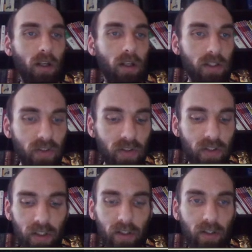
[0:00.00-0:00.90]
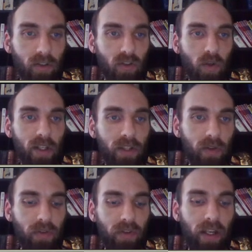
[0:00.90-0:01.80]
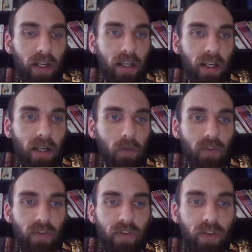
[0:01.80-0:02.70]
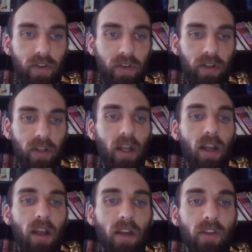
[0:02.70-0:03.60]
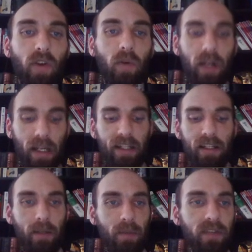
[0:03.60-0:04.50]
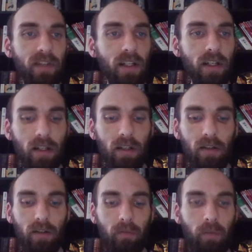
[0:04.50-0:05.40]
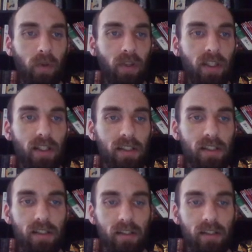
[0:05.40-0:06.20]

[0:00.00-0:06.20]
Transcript: it's good to join those, and yeah, we'll just. So I'm giving both of these.